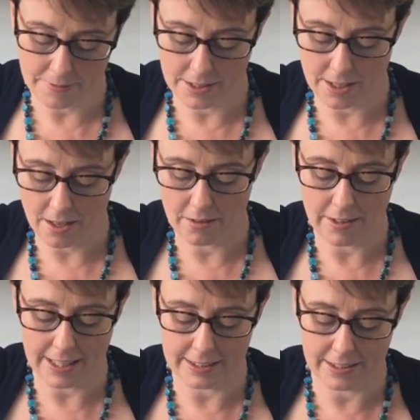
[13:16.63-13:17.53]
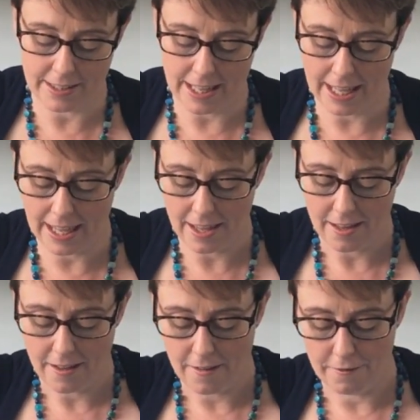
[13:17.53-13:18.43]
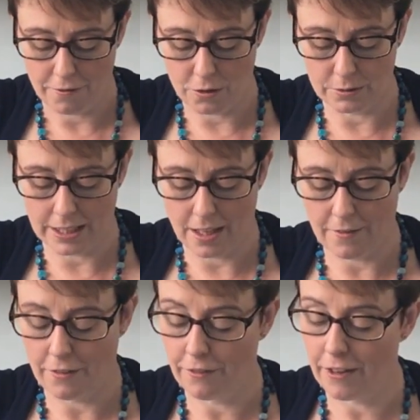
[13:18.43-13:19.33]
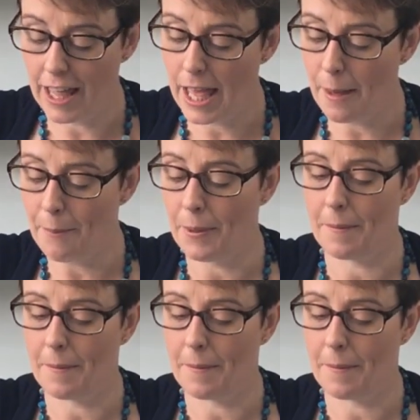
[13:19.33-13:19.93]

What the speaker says: So that's the folding over flap.